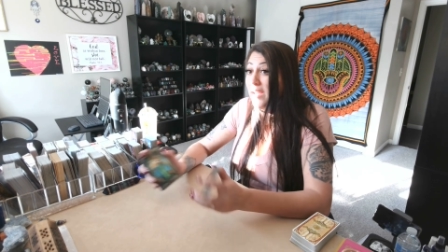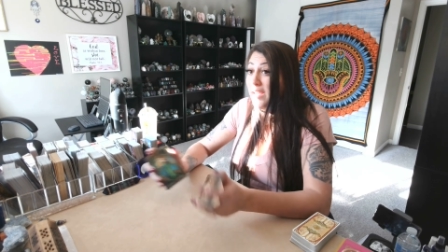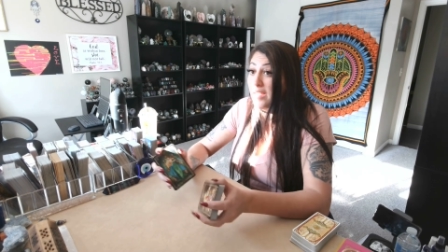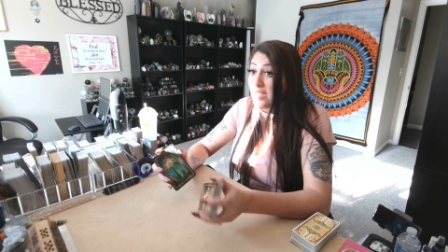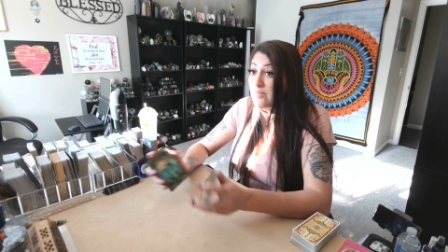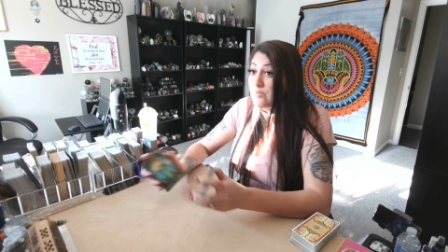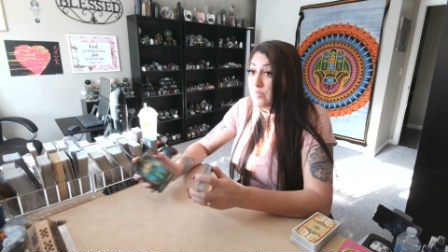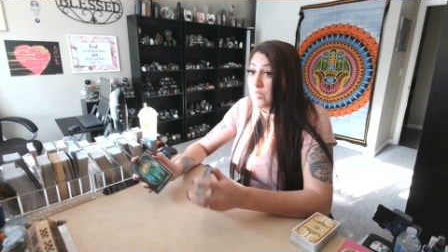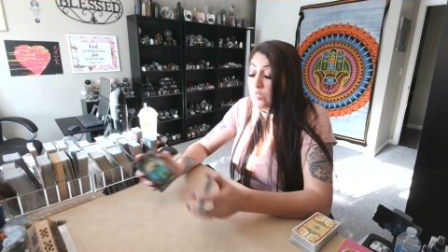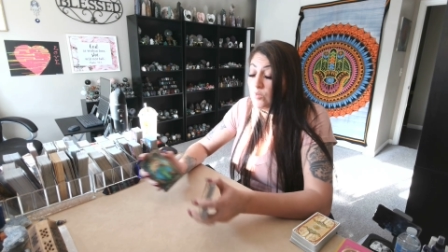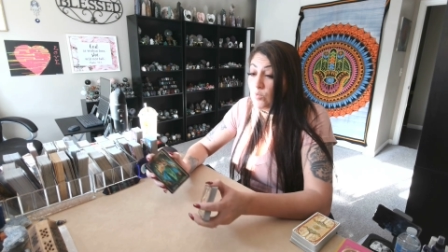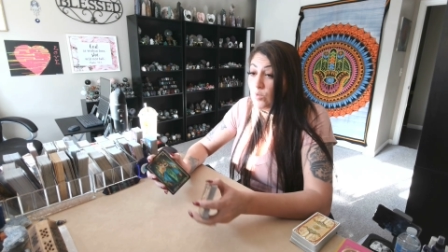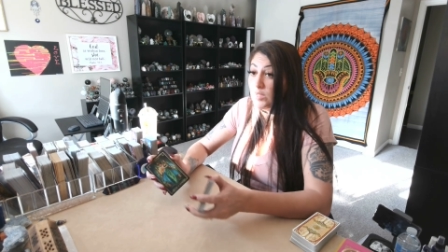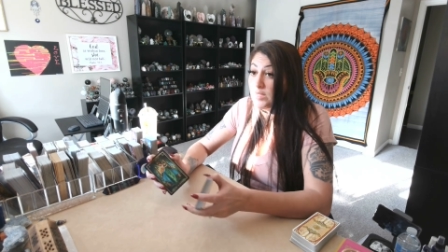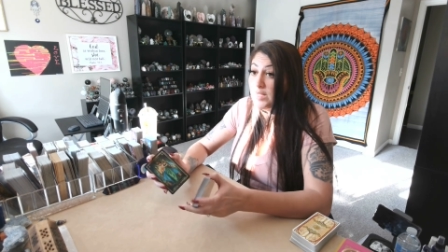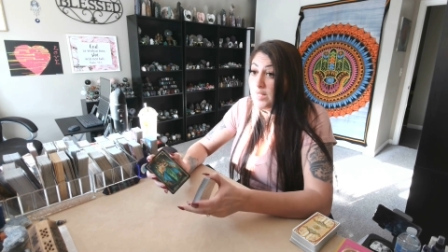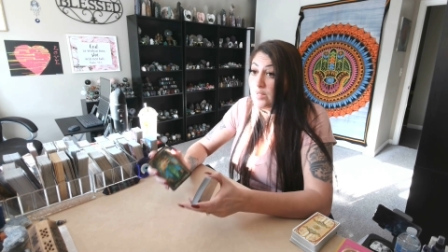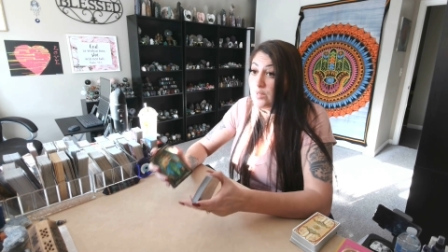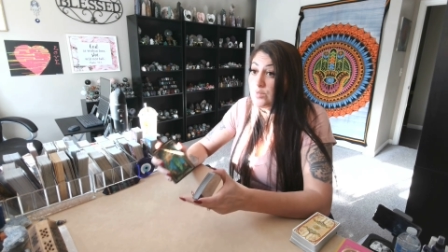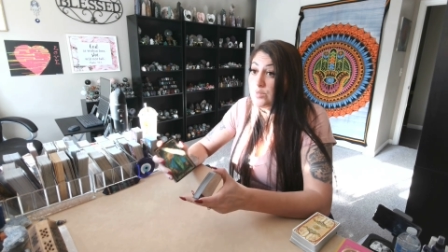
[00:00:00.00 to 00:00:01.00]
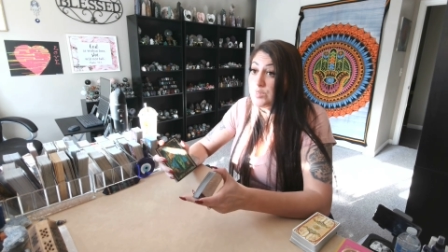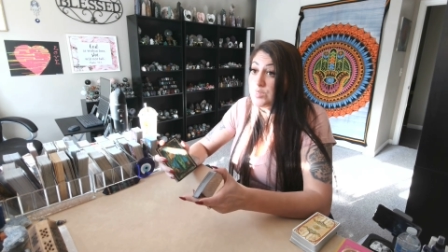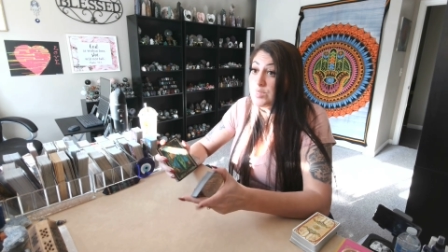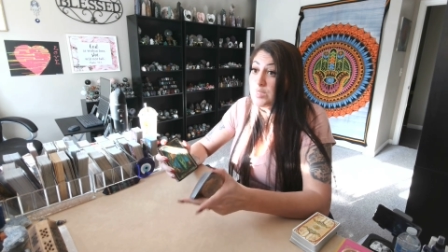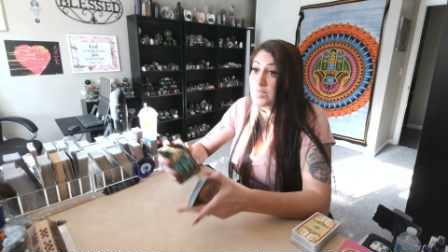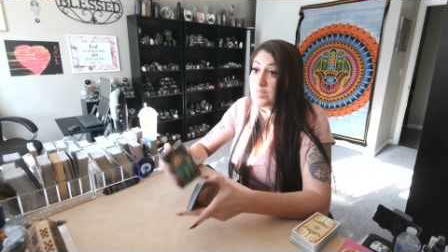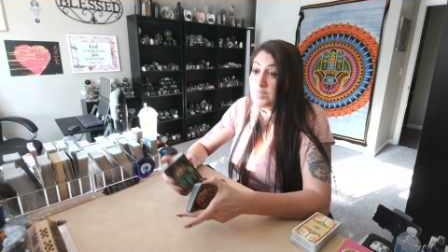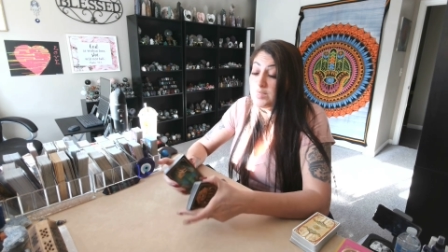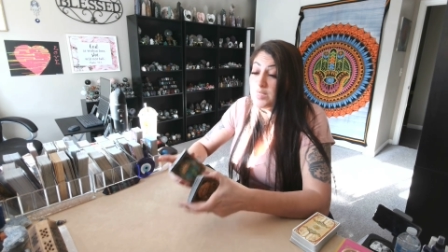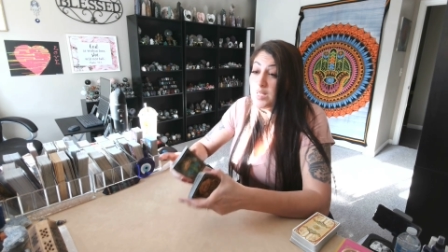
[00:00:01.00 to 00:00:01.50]
everyone else
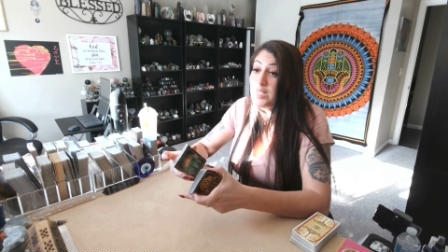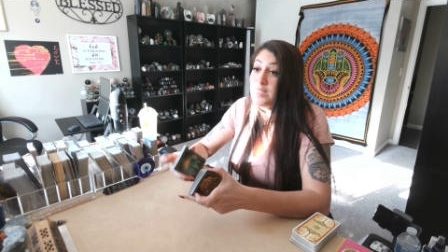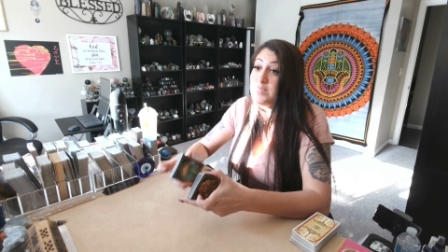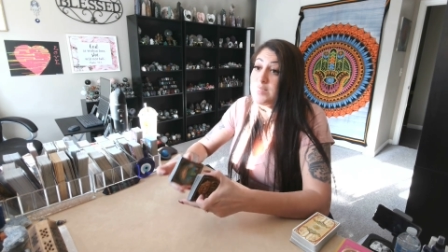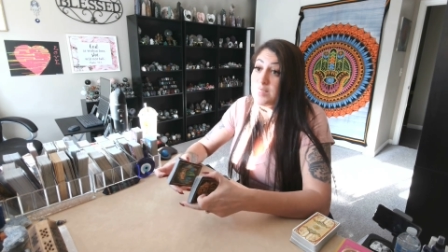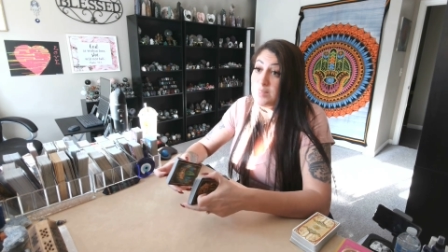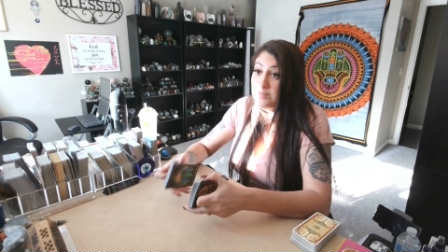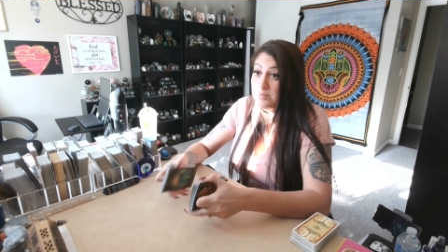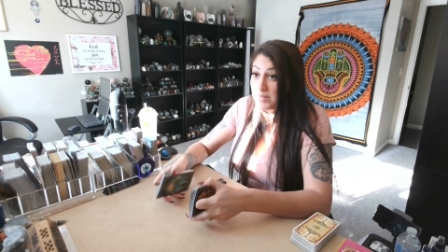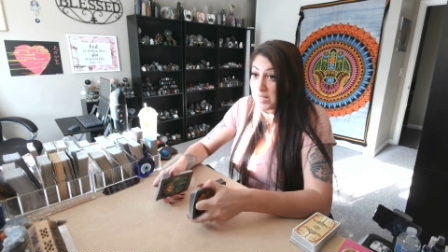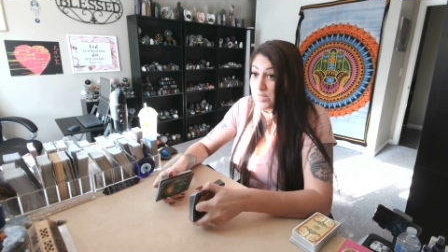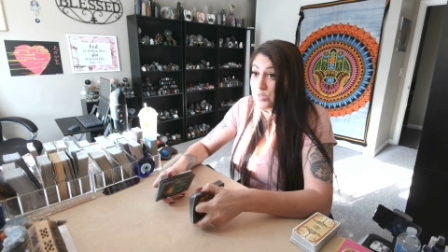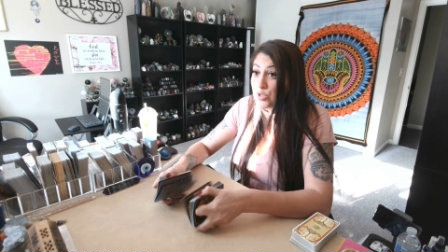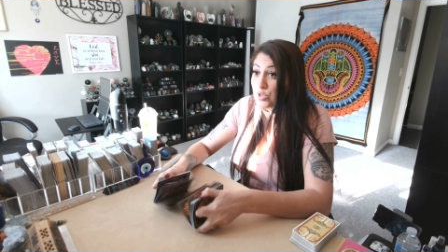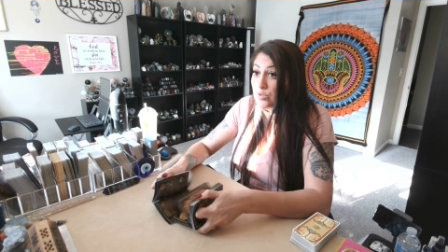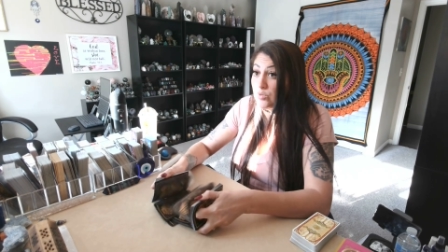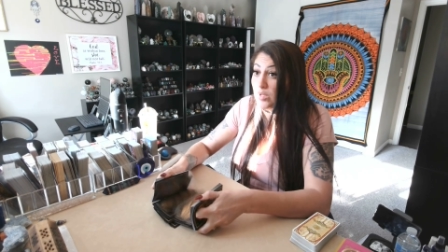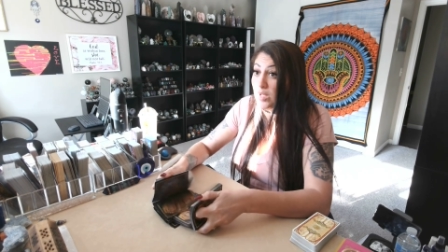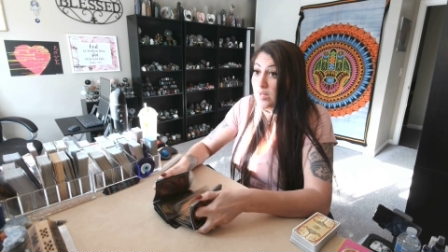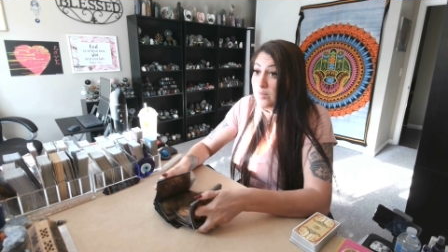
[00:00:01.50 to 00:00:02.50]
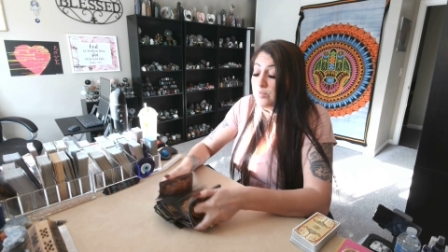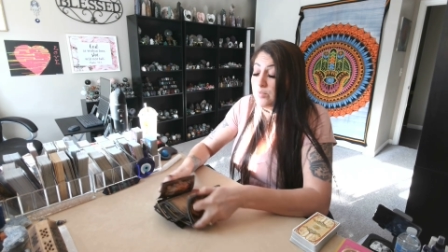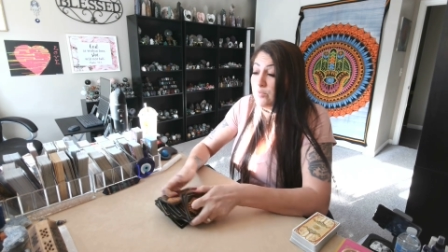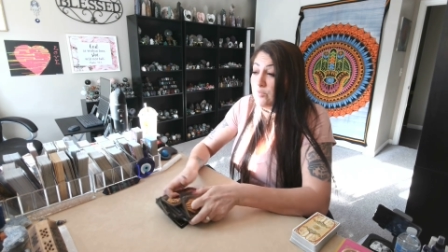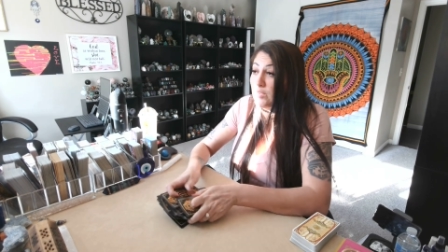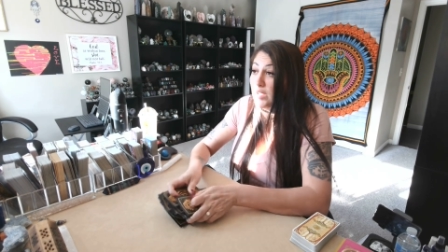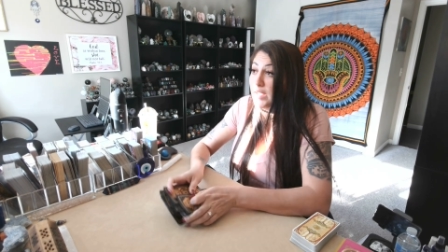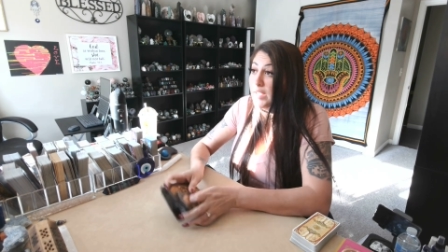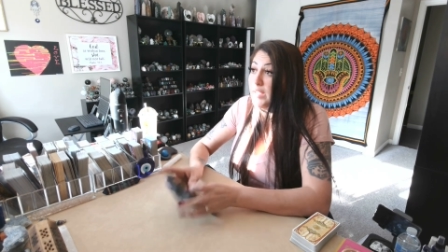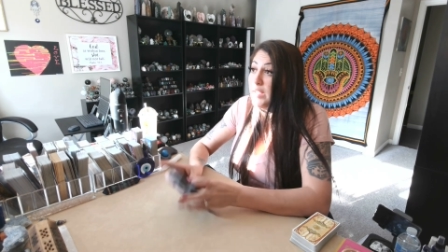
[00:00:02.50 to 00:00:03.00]
doesn't measure up,
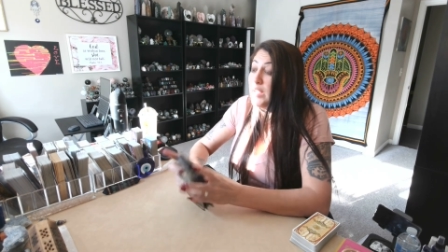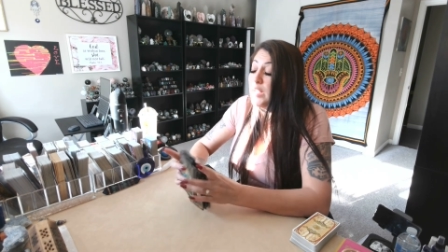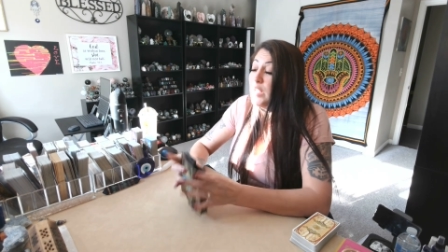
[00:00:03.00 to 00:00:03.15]
right?